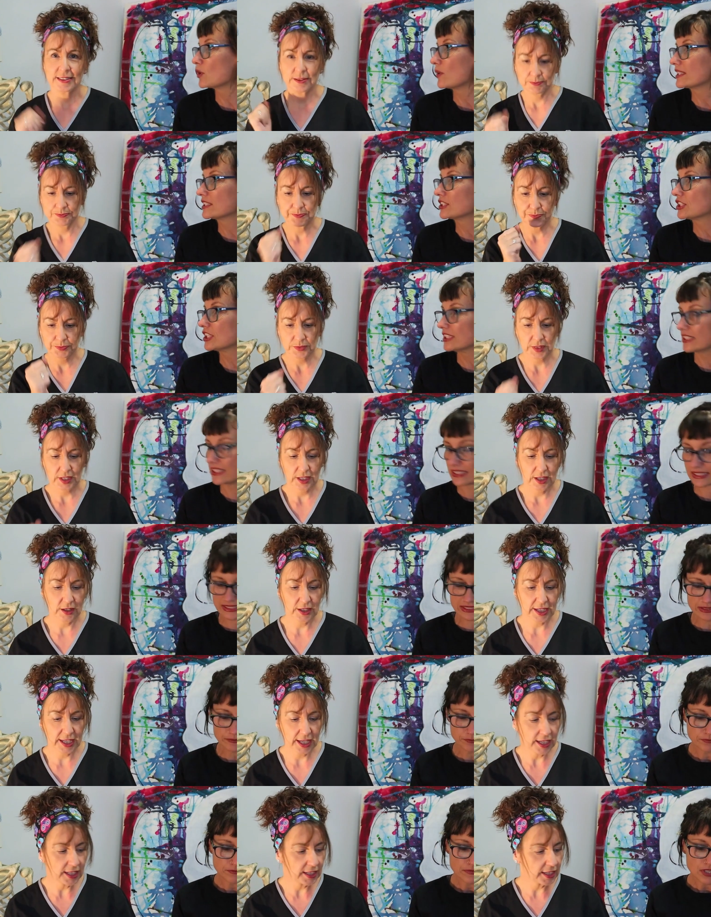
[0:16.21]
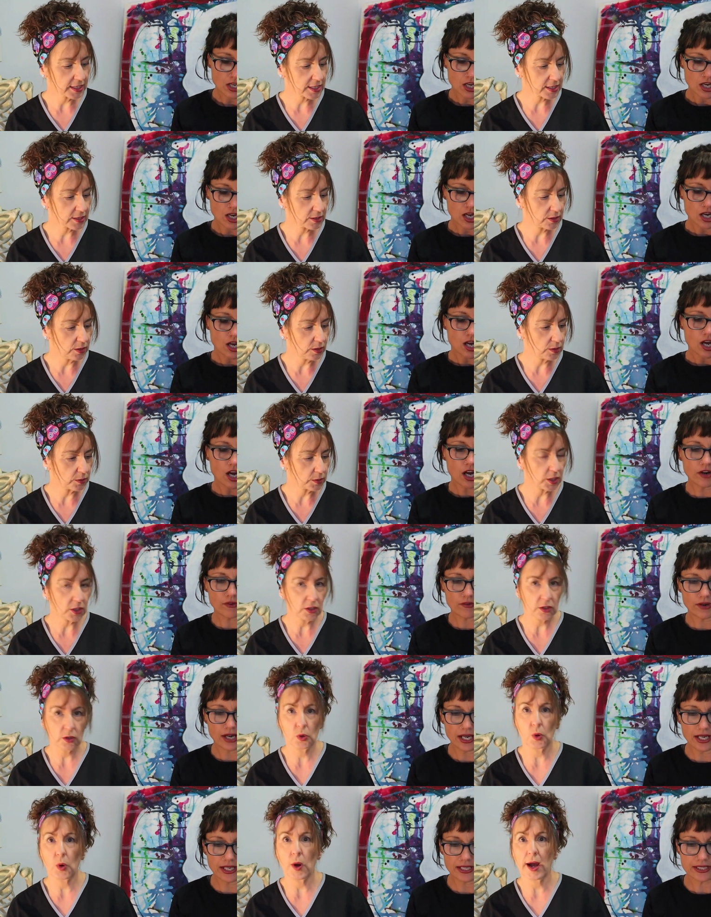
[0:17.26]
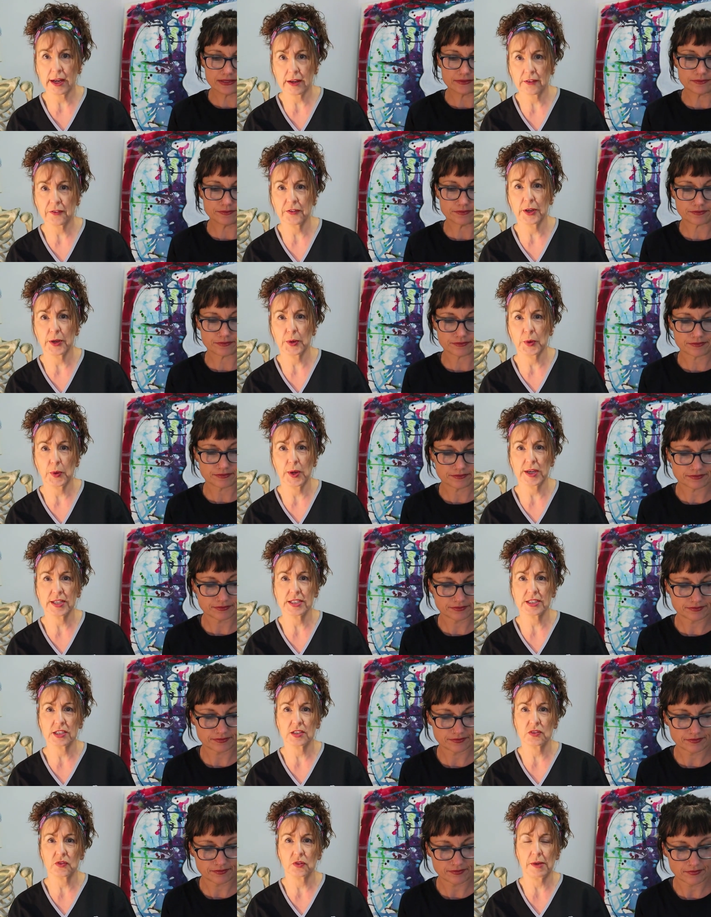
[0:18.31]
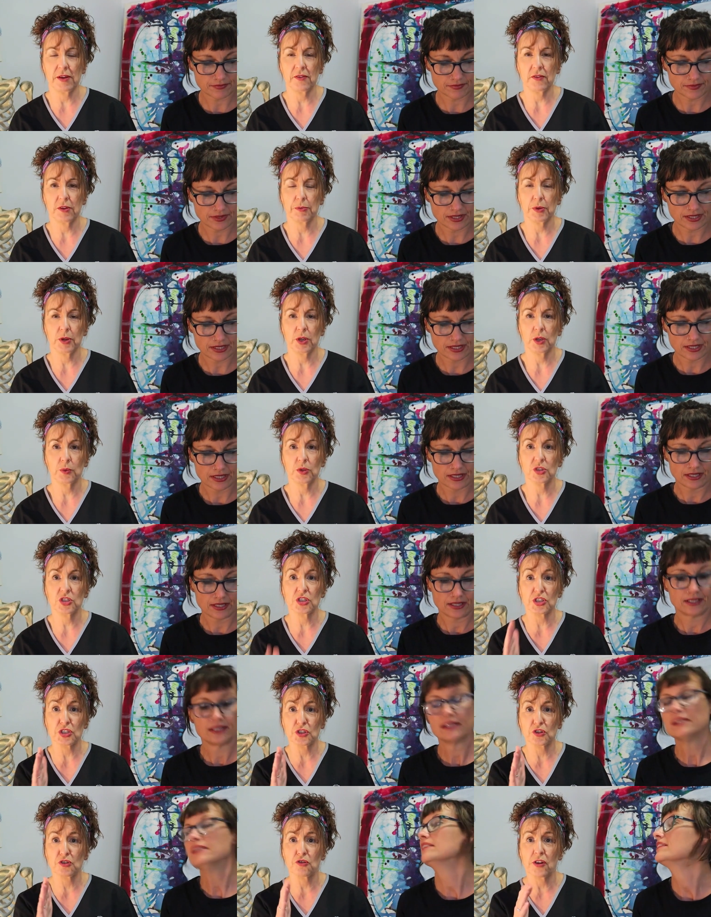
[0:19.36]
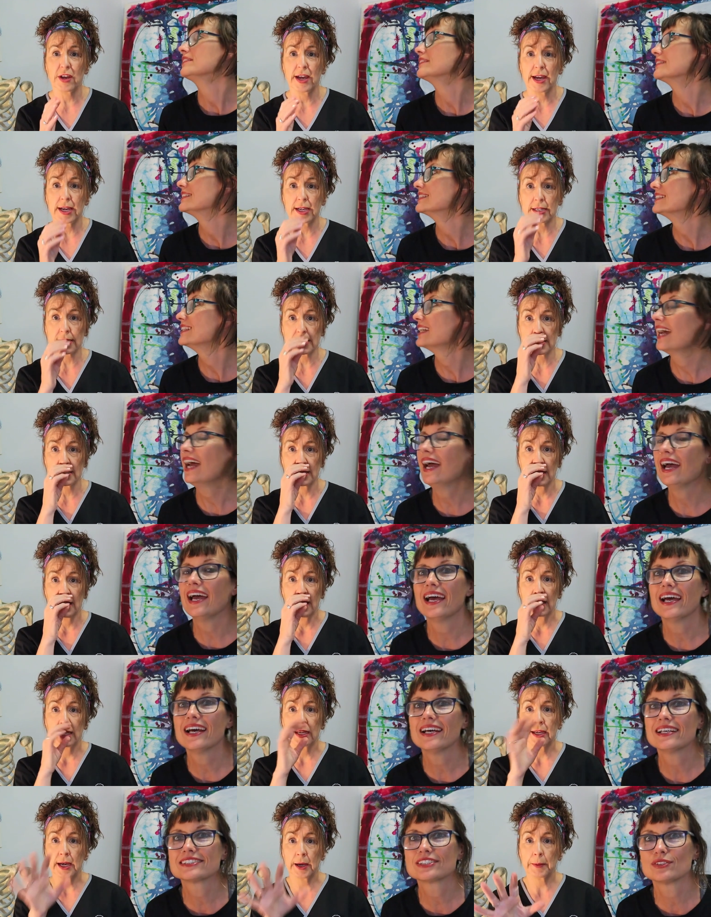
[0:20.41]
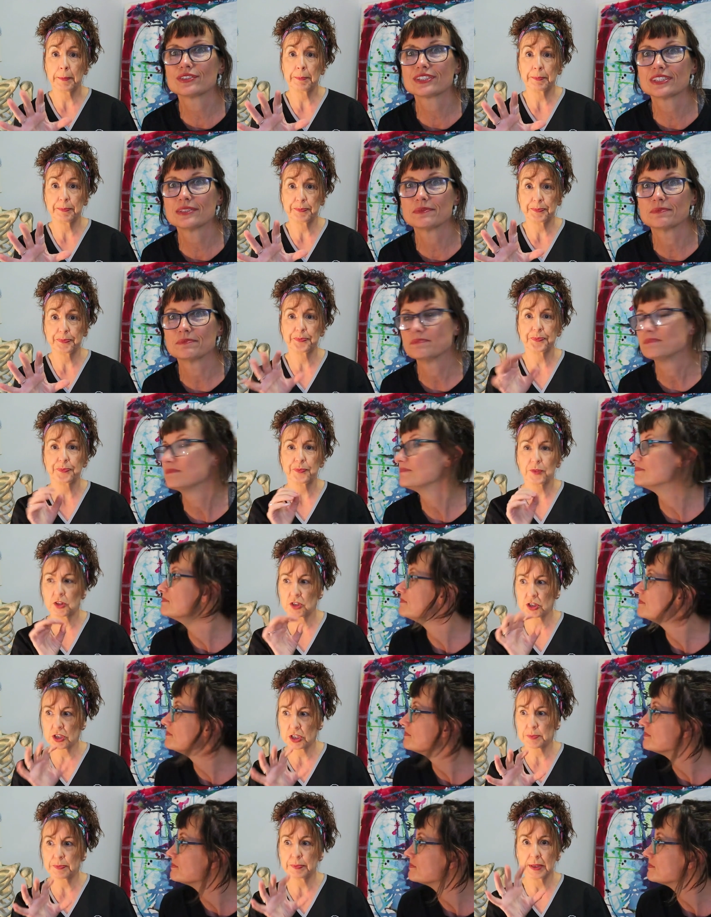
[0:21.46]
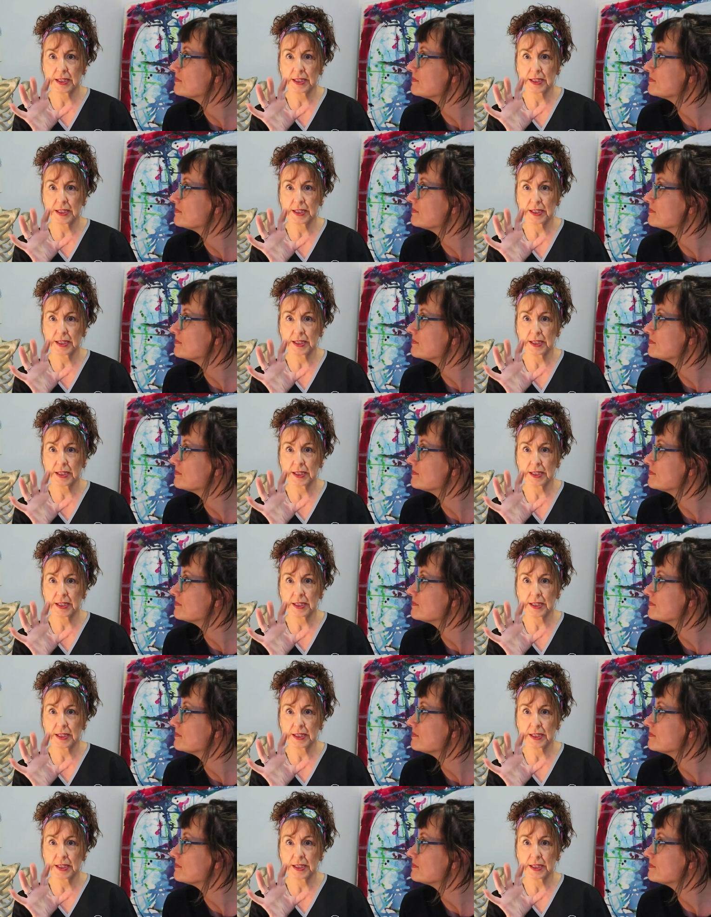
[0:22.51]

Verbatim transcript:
Speaker 1: questions. Okay, let's go. All right, Quite a few questions from everybody, which is great. Yeah, yeah, it's awesome. Just